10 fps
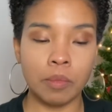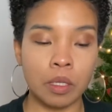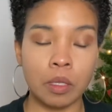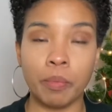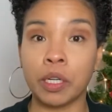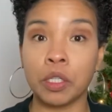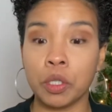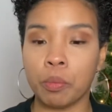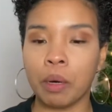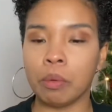So the pictures
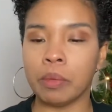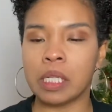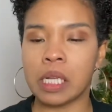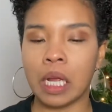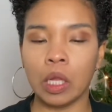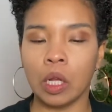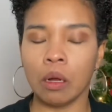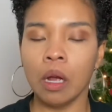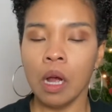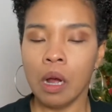you're probably seeing
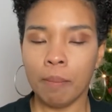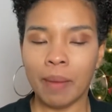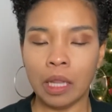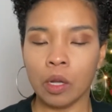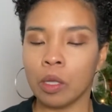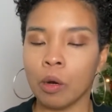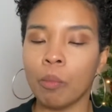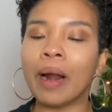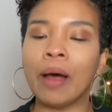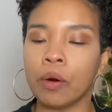might look a little
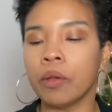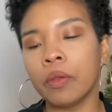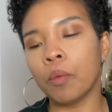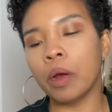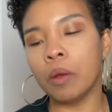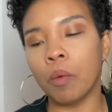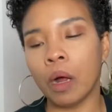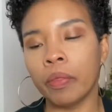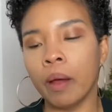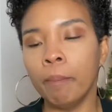browner than you
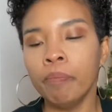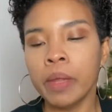want them.